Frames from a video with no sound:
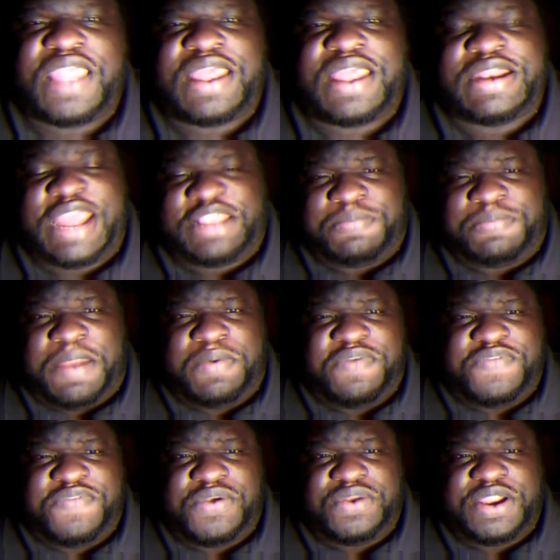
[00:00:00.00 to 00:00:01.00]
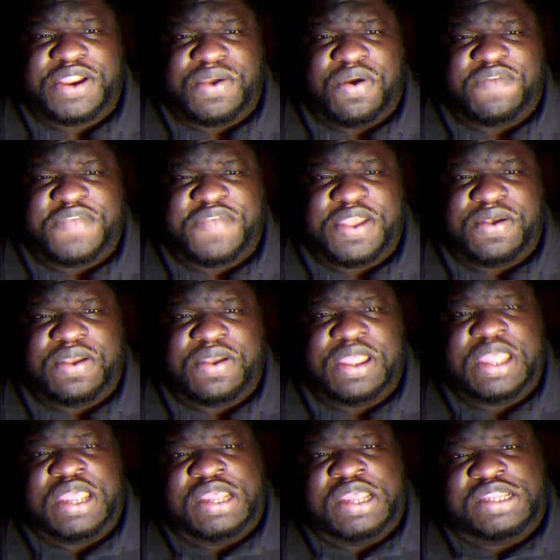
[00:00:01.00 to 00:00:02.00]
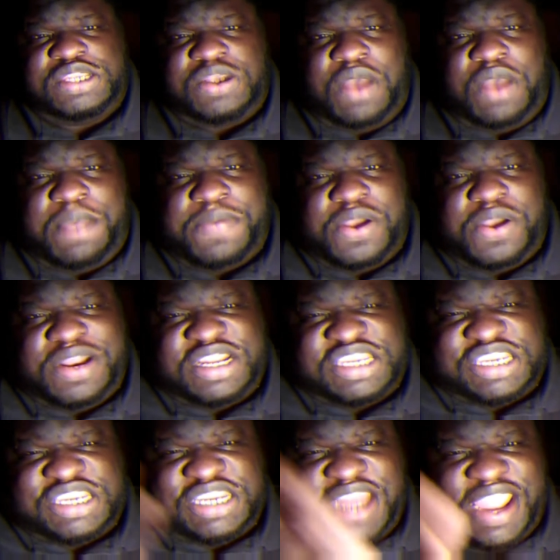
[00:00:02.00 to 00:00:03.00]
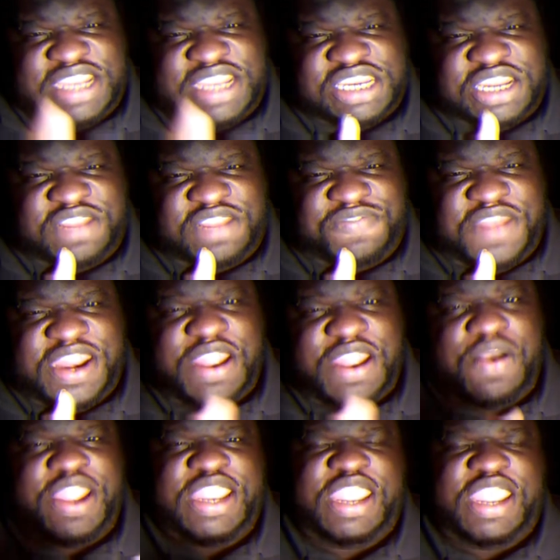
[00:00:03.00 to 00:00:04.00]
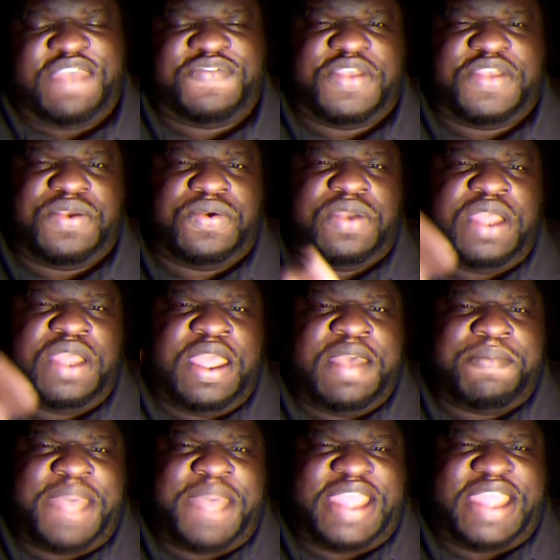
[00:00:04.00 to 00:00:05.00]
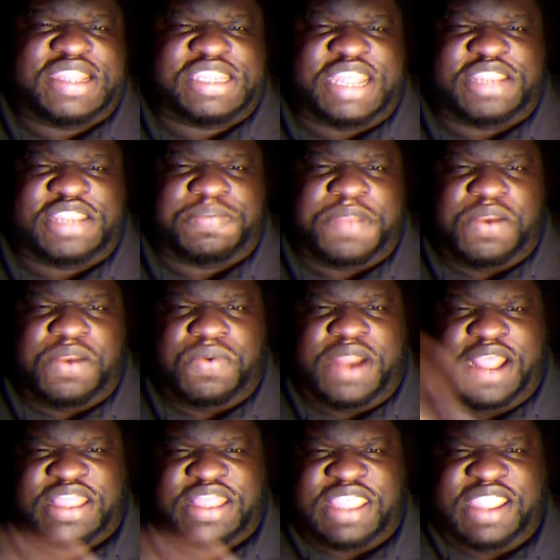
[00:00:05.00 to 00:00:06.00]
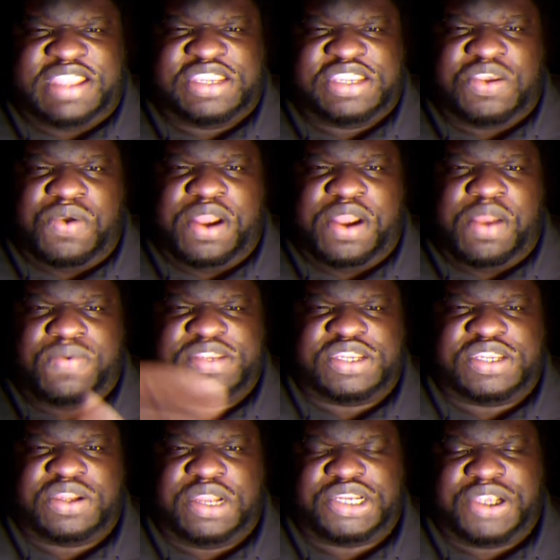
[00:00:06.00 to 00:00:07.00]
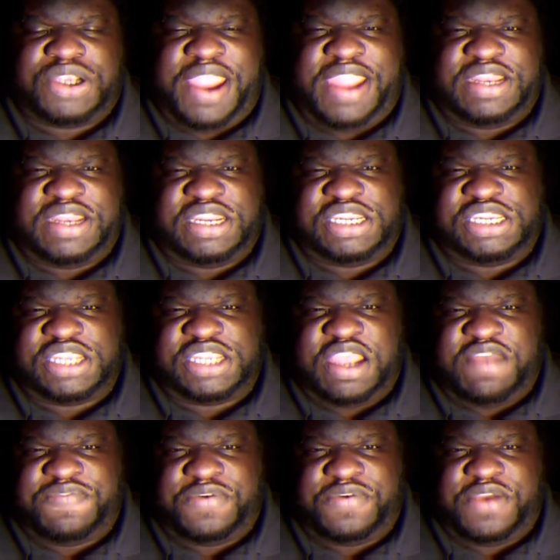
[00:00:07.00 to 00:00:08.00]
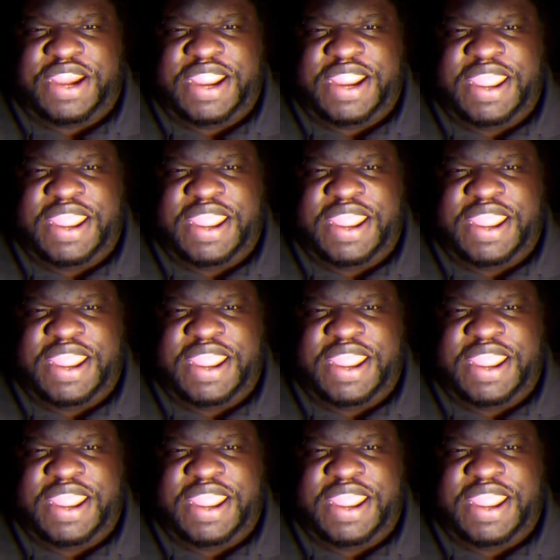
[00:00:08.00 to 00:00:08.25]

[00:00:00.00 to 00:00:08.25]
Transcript: that's my review on the Orville. So I'm going to slash this video and give you my assessment of what I think is going on with Star Trek Discovery.